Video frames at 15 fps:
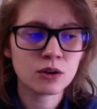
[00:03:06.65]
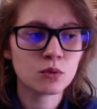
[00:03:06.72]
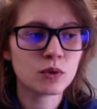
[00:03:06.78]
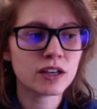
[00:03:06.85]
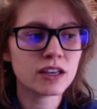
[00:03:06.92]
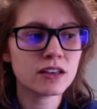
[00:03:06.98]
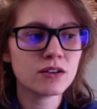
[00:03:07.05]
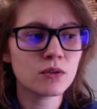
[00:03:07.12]

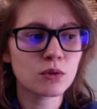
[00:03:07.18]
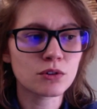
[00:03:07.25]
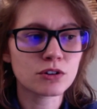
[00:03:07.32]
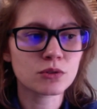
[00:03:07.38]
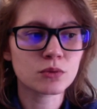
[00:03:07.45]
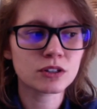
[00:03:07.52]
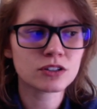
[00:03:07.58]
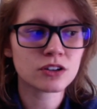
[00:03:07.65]
we
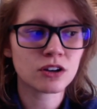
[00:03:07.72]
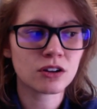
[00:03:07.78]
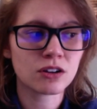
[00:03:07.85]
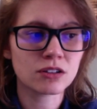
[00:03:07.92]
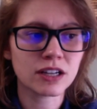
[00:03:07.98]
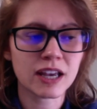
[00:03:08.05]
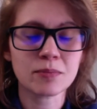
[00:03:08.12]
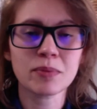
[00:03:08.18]
order what's
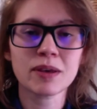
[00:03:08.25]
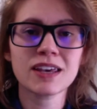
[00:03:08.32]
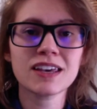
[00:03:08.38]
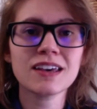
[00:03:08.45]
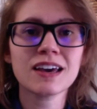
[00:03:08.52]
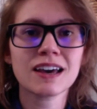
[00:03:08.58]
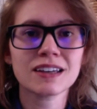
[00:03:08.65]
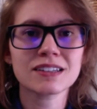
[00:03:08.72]
called a
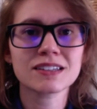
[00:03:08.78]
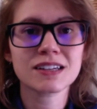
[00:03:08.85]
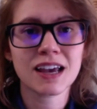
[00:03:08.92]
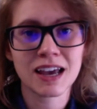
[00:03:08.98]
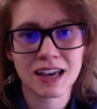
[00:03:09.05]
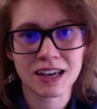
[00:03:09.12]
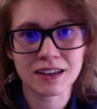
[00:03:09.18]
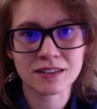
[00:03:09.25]

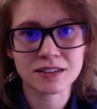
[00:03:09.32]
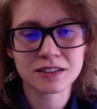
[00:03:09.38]
PSA.